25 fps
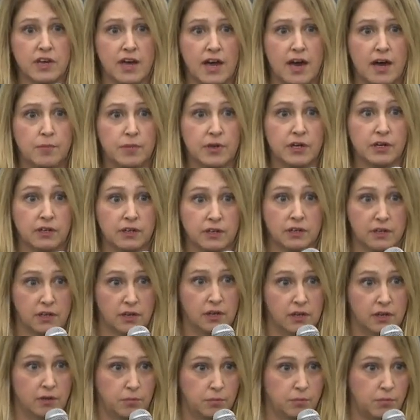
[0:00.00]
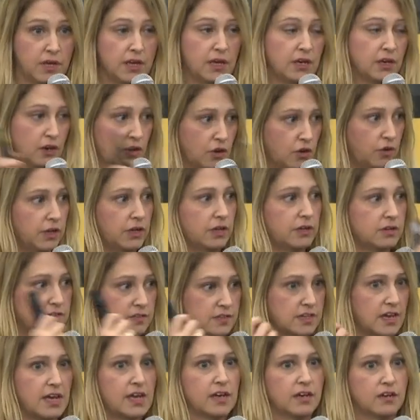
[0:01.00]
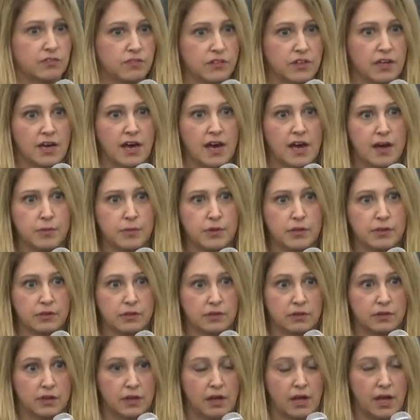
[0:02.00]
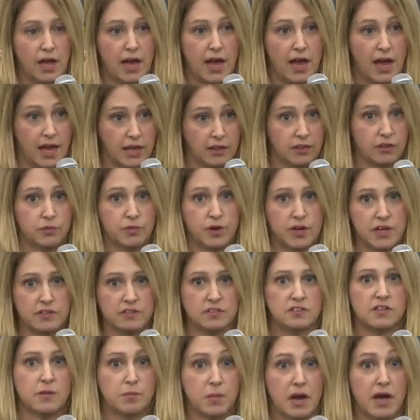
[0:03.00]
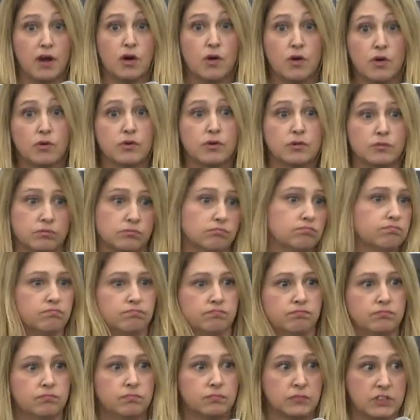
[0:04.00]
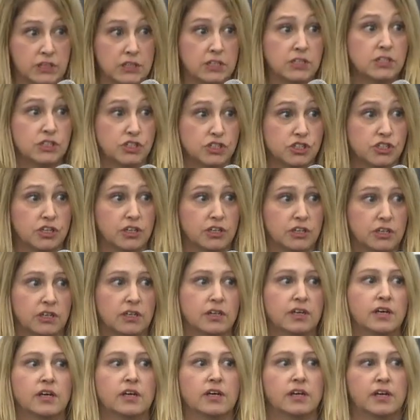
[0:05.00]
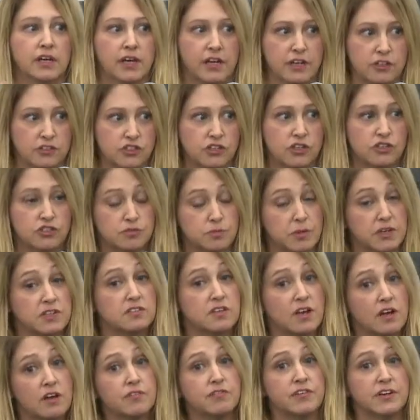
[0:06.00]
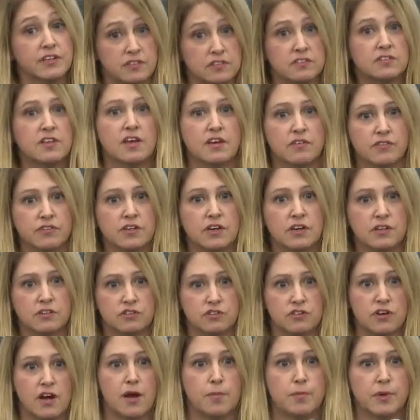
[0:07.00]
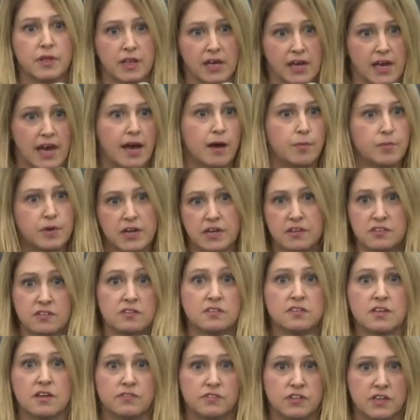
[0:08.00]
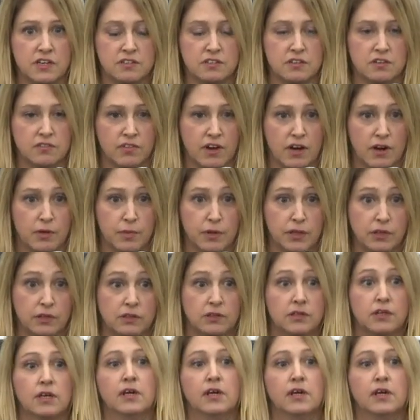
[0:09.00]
cabin, made a quick scan of the cabin and the rates and my own condition and judged myself as safe to unstrap and the cabin as a safe test environment